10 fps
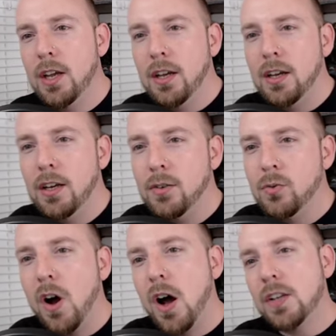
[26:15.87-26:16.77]
uh,
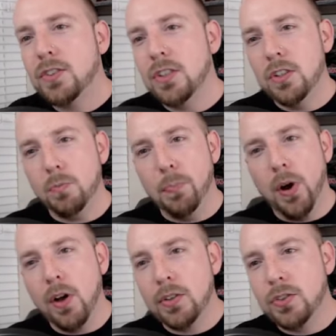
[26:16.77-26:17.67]
Ross is
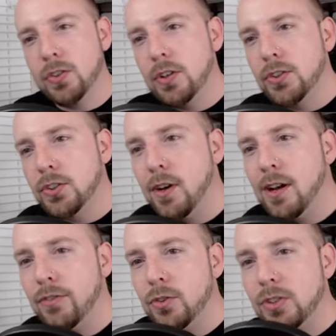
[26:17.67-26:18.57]
boss. Also,
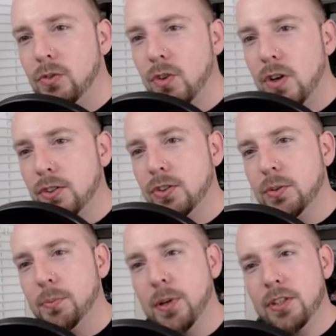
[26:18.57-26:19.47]
have you seen Ross's
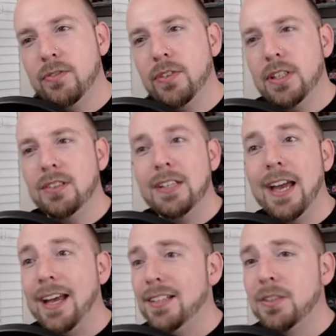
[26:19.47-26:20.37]
impression video?
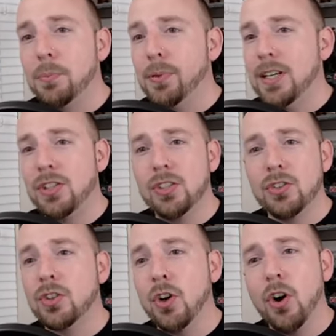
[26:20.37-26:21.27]
Yeah, his impressions
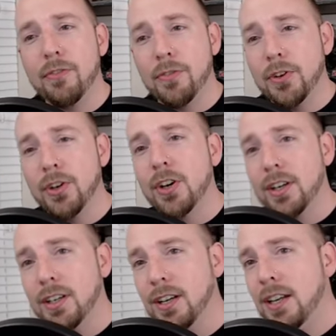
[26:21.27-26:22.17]
are off the
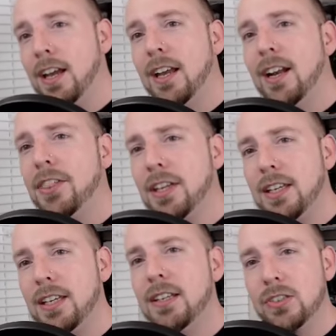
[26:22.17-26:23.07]
hook, and I think
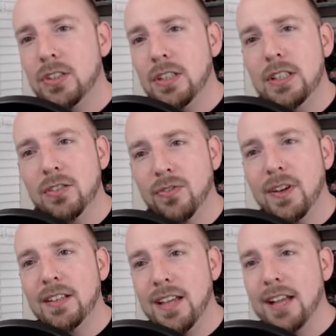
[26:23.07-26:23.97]
he is he is
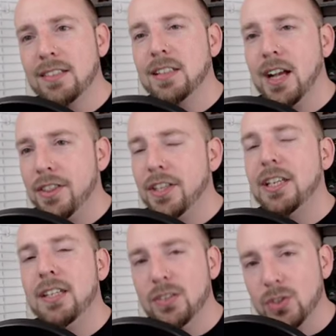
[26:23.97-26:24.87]
fantastic. I think
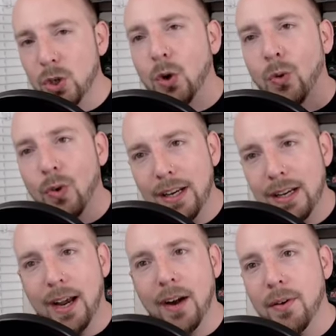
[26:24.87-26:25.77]
he is a
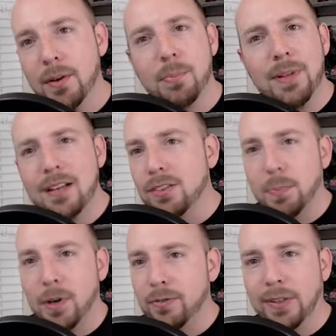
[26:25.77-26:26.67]
great Aaron. That's
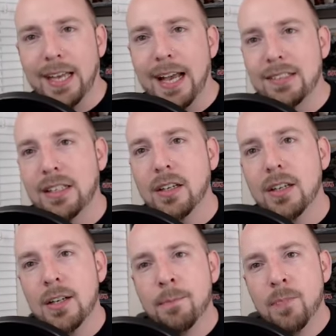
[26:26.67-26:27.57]
perfect casting.
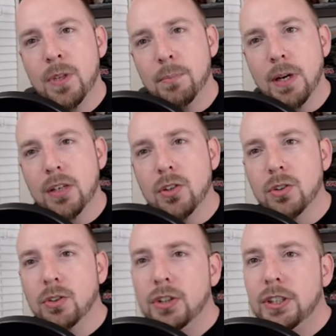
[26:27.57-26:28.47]

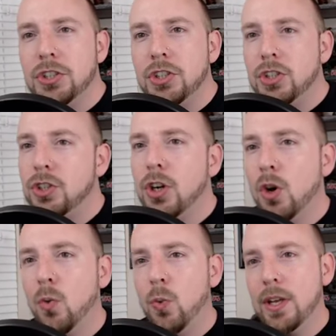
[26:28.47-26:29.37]
Michael Lynch
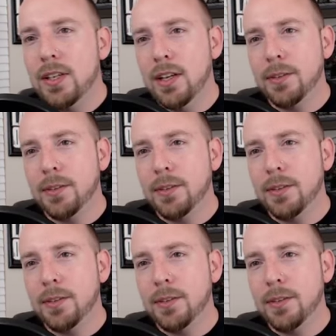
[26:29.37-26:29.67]
Wid.